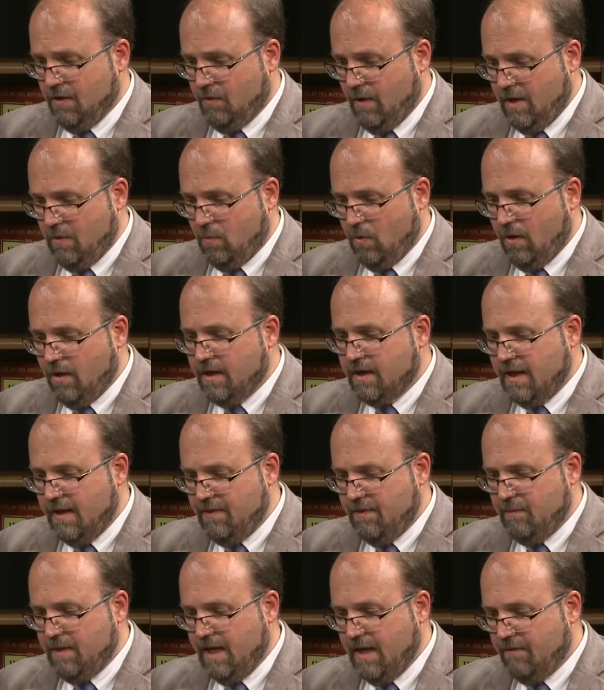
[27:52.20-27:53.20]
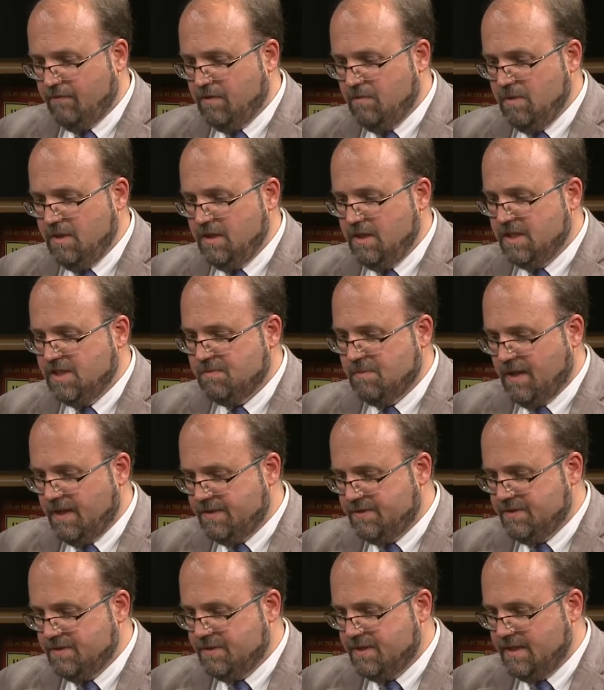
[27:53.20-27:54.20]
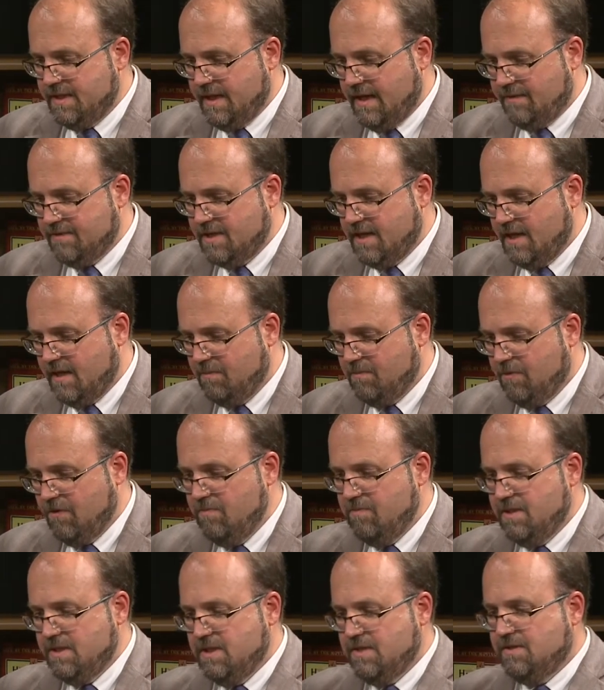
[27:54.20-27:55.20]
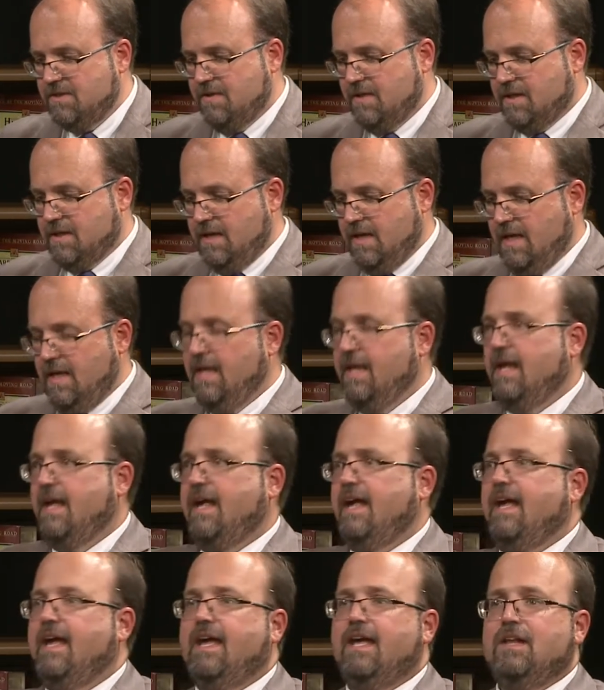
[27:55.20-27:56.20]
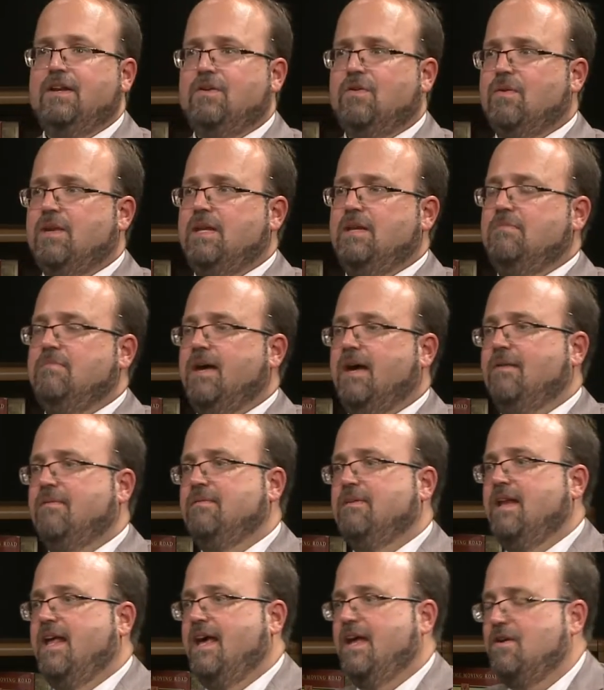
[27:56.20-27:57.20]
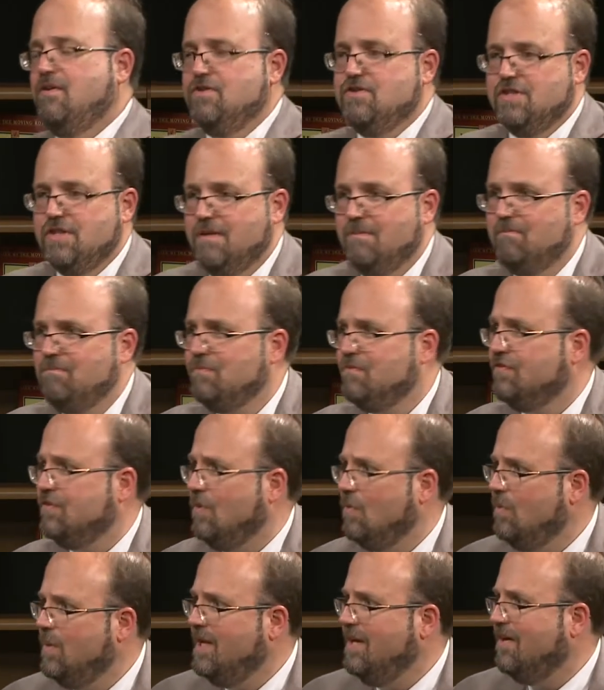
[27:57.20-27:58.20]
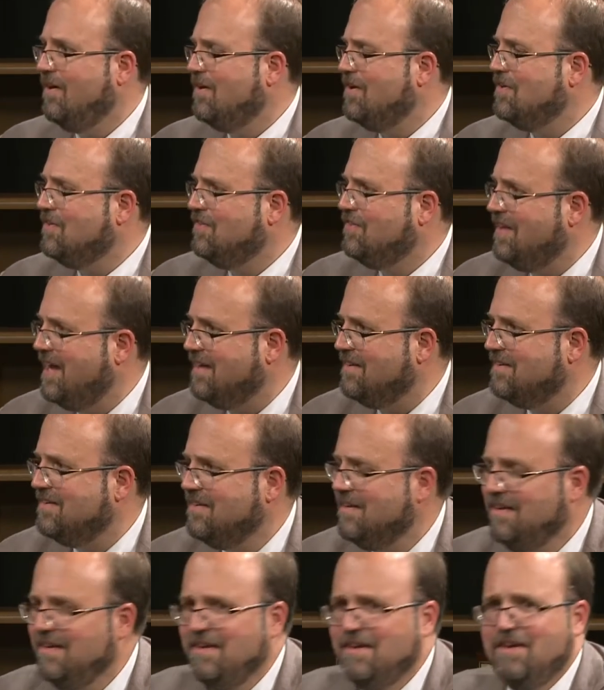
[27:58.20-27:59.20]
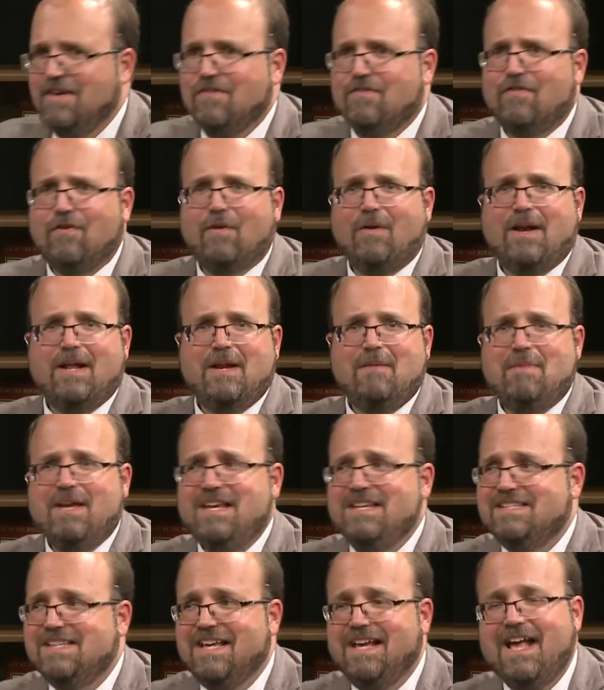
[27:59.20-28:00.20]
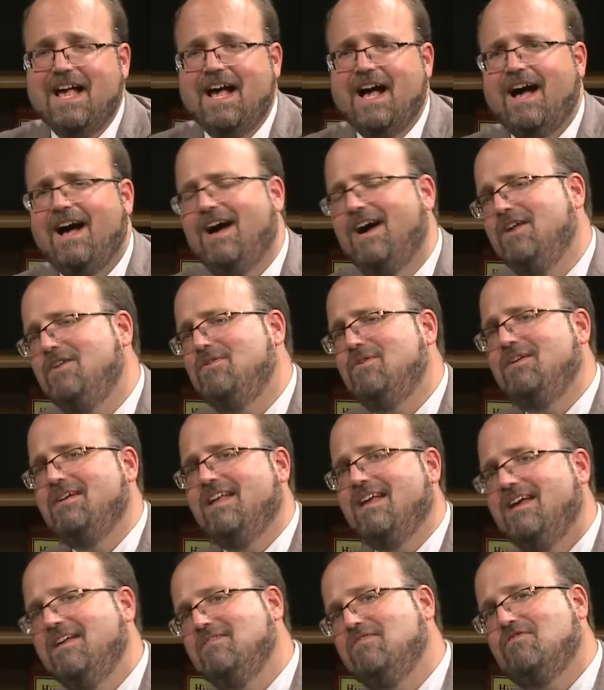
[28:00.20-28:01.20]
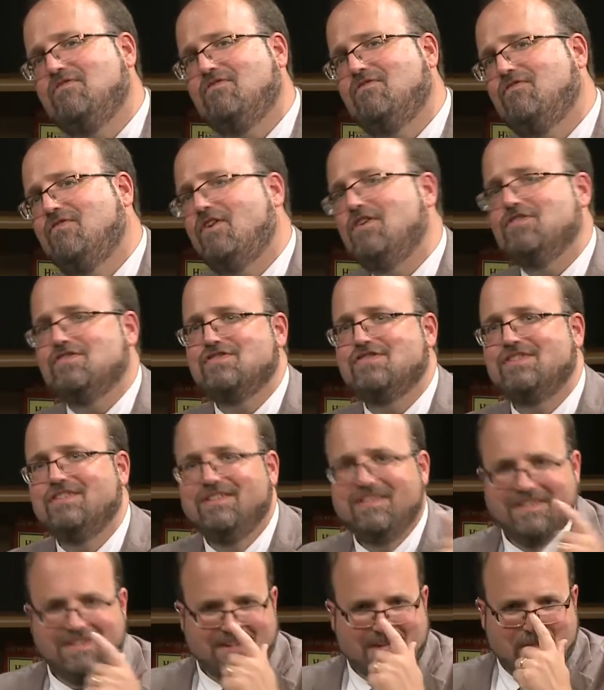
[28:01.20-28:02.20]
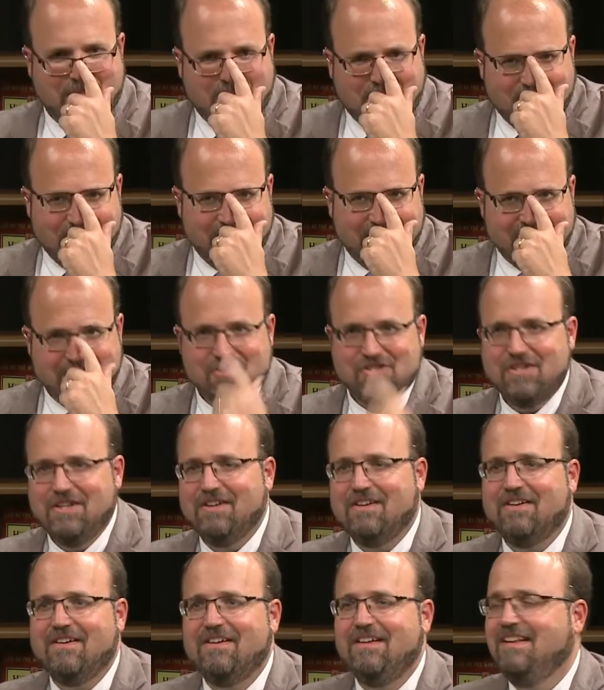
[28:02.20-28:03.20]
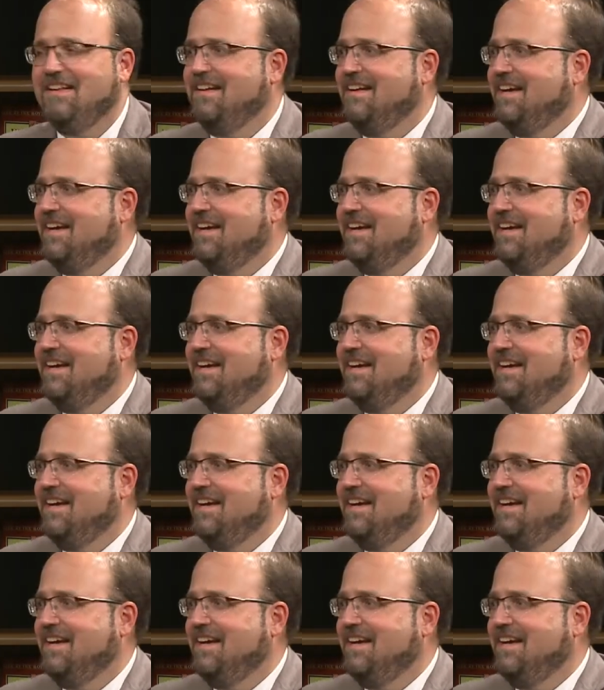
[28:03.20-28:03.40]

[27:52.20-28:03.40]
great work. And then we have community sponsors, the Downtown Improvement District and Green Mountain Energy. So we are set for an amazing 101st Kipona this year.